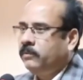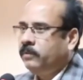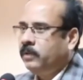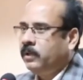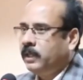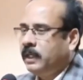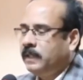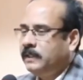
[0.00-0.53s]

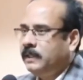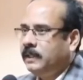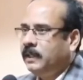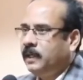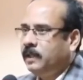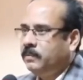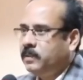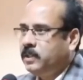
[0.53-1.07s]
for raising
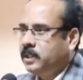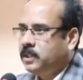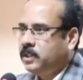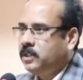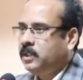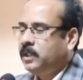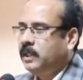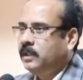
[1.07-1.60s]
an
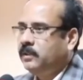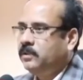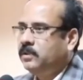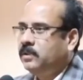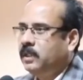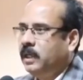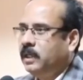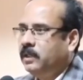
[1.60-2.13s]
objection
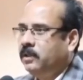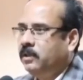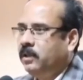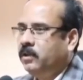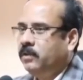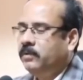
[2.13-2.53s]
against the entry